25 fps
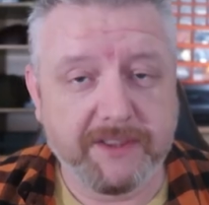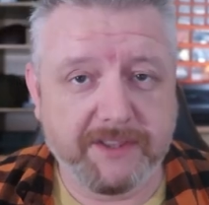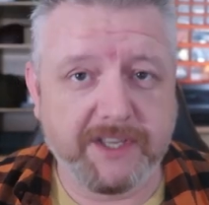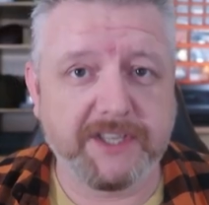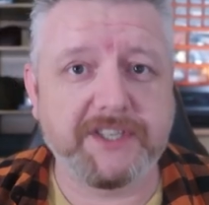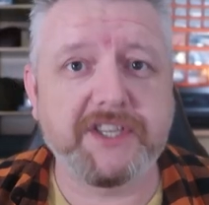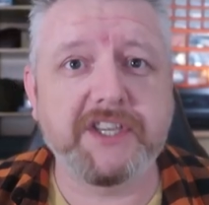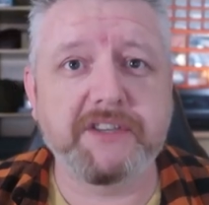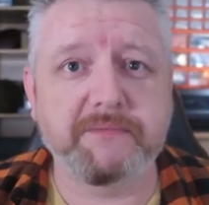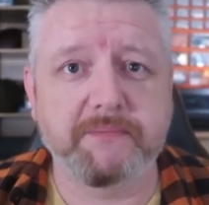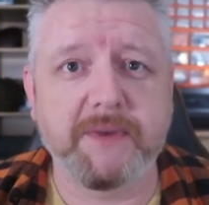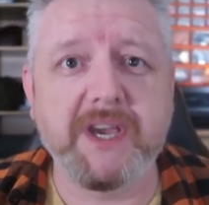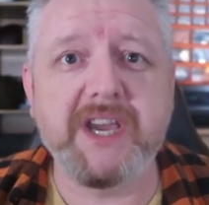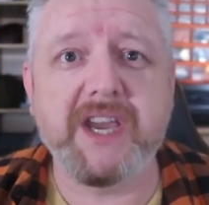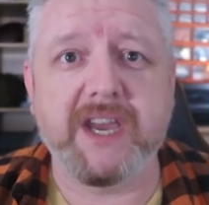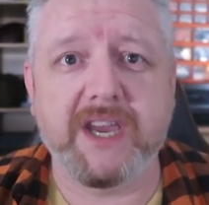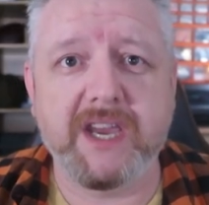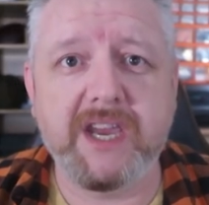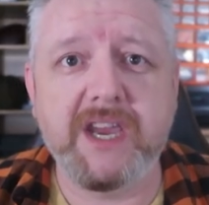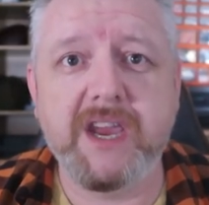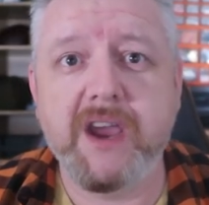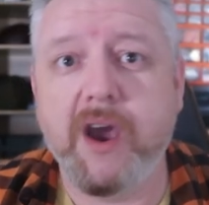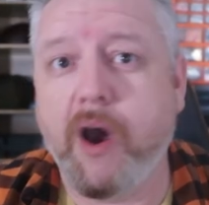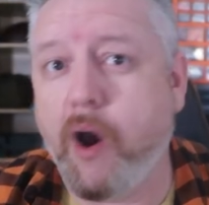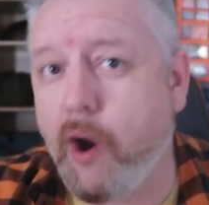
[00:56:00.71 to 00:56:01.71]
This is
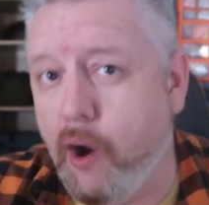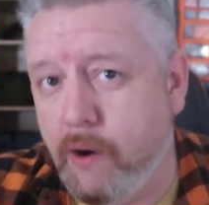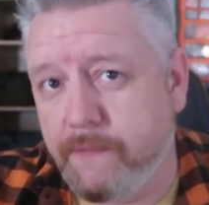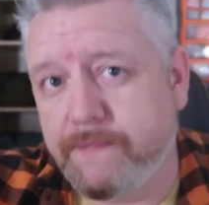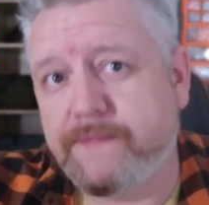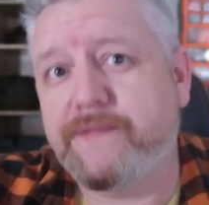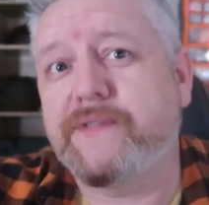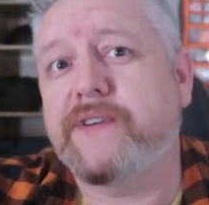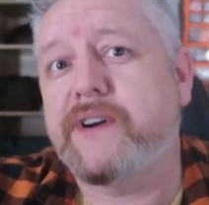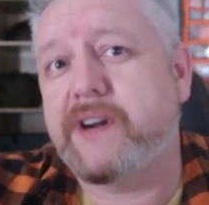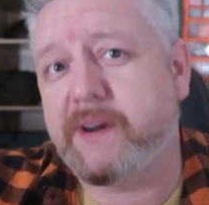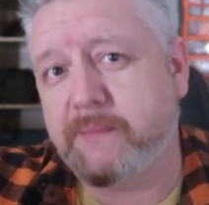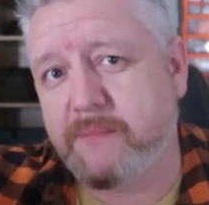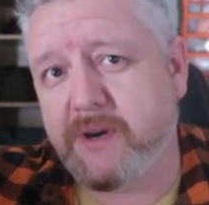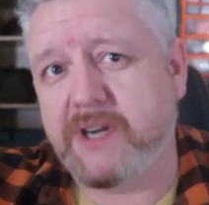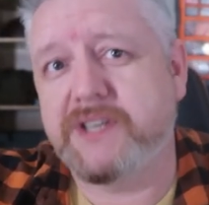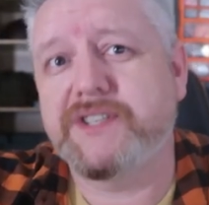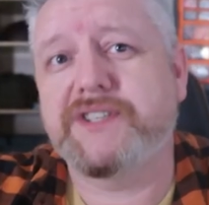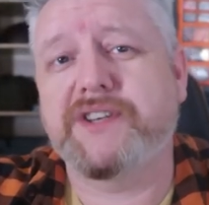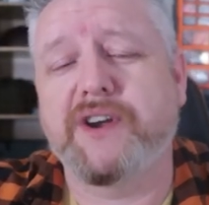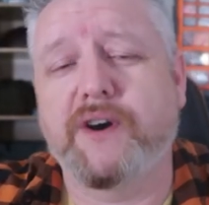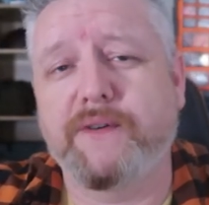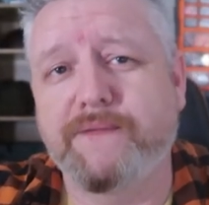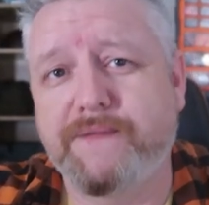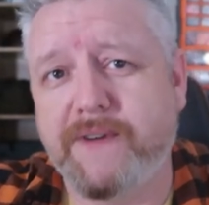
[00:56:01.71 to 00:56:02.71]
me offering
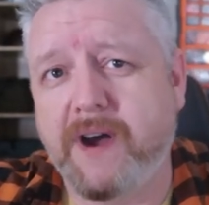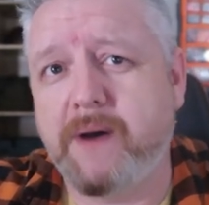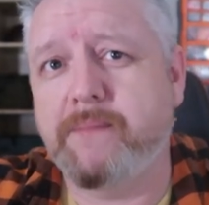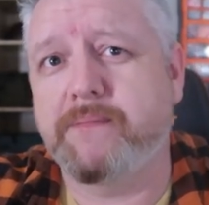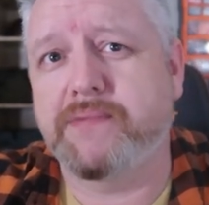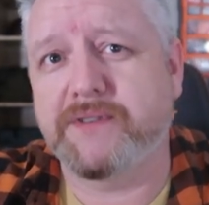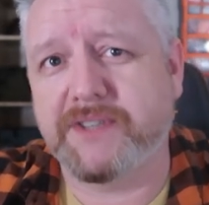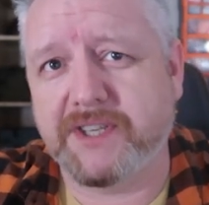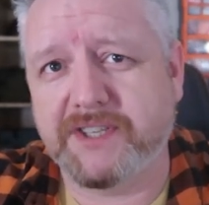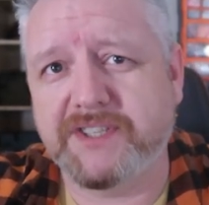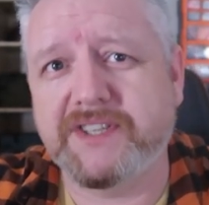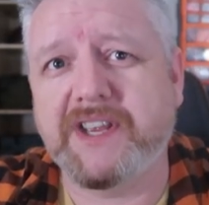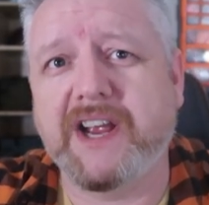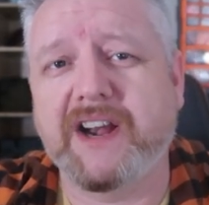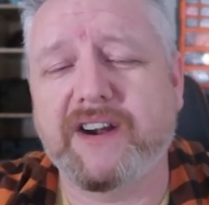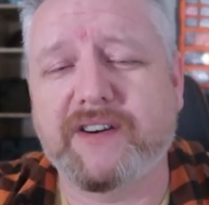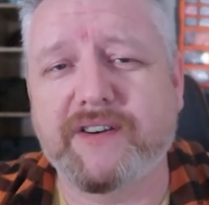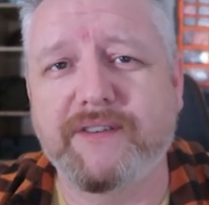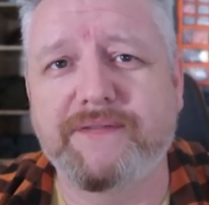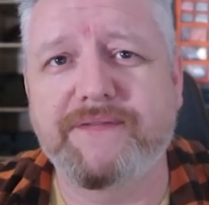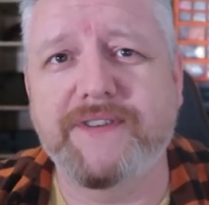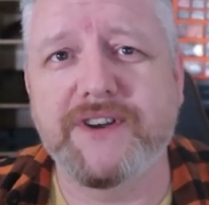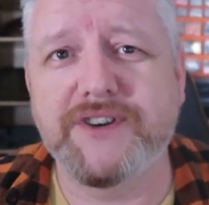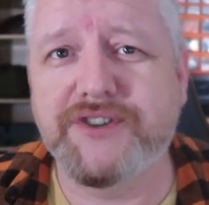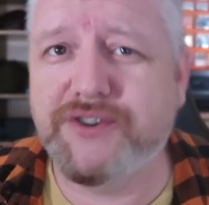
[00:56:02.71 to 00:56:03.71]
myself up as a
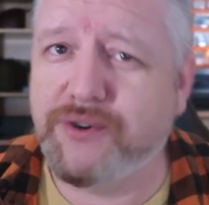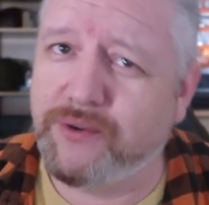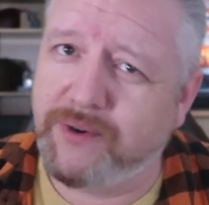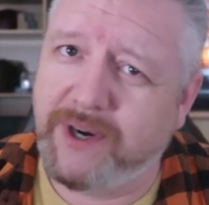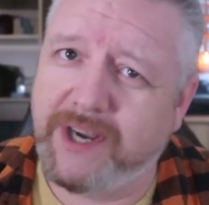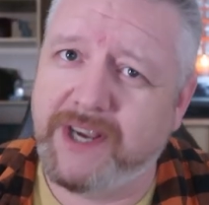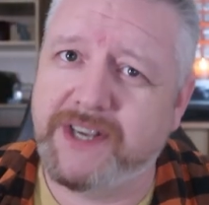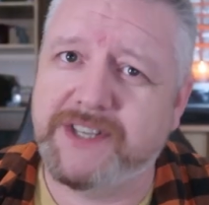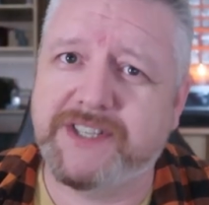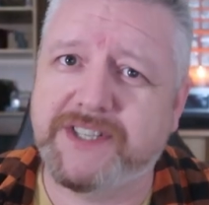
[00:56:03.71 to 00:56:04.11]
sacrificial,